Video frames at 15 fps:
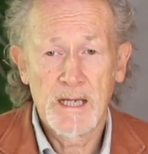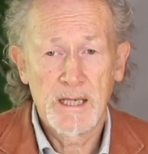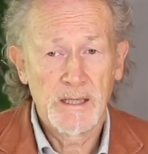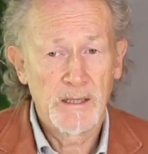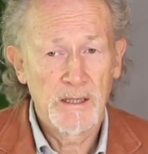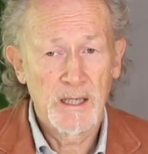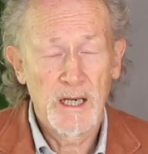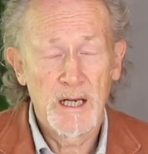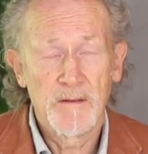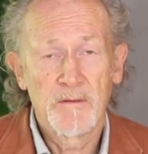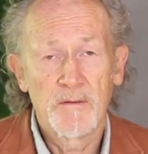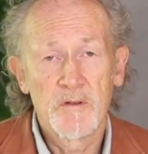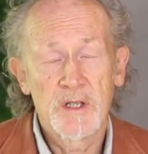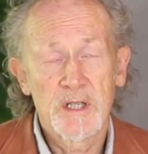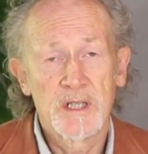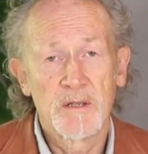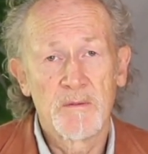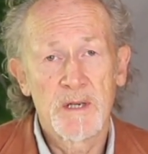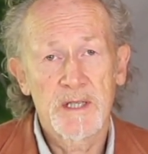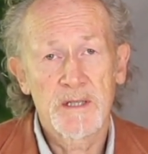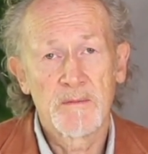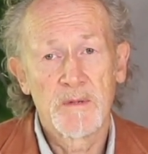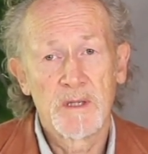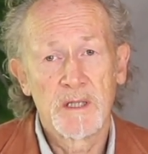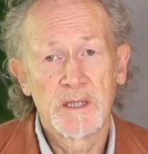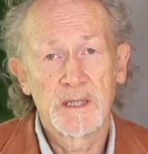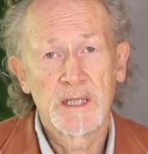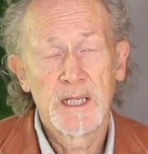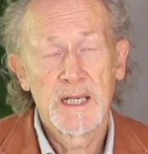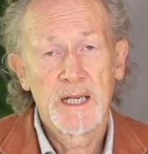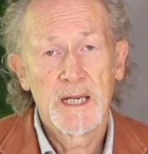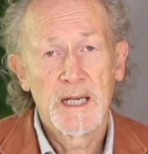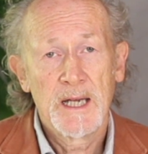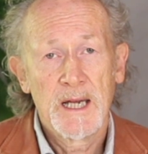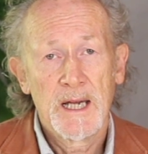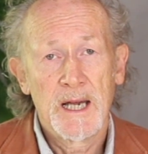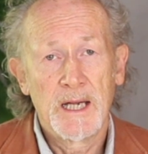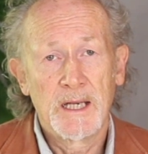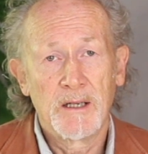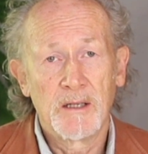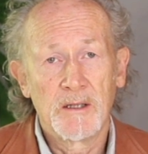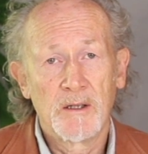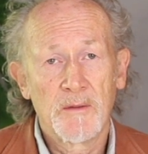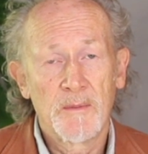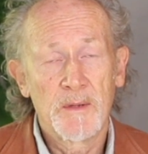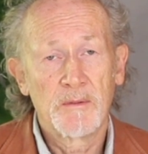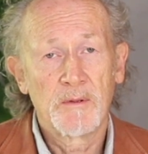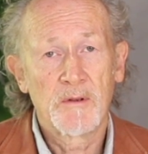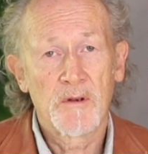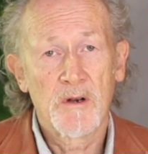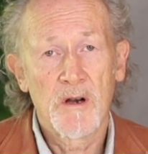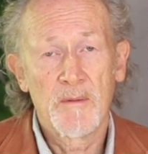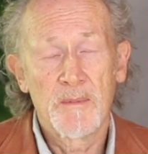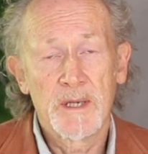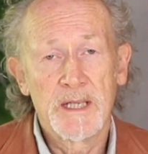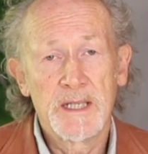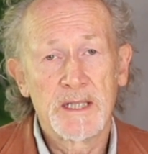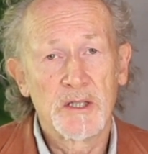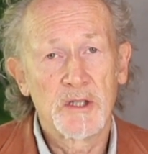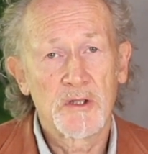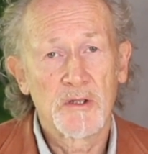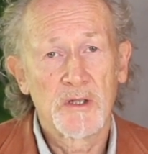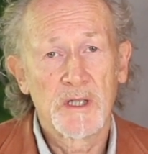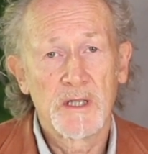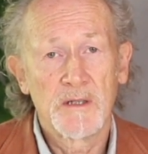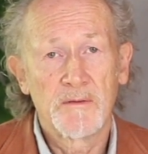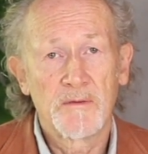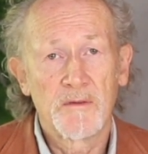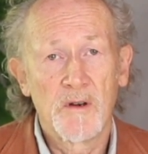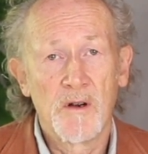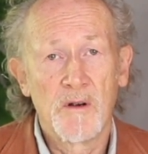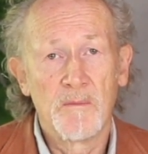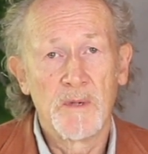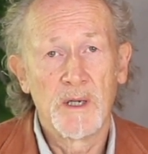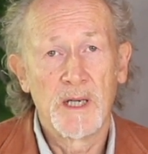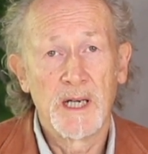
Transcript: Unfortunately, in the Western world, and a lot of people grow up eating sugar from